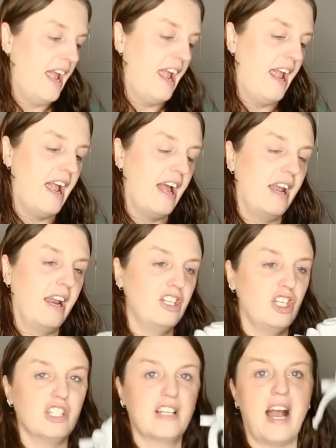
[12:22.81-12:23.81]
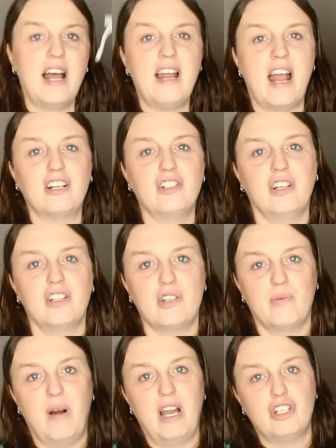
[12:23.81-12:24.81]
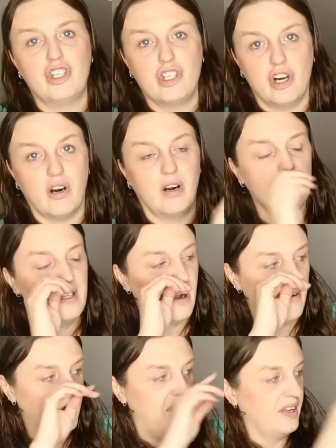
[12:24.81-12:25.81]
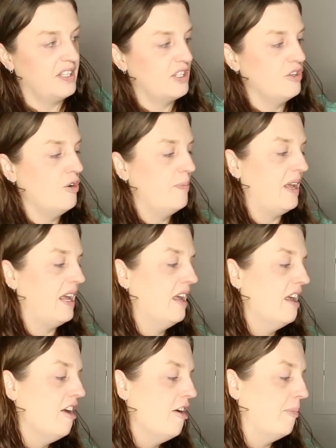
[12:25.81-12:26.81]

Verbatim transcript: And she's got actually a sweatshirt of the Snoopy.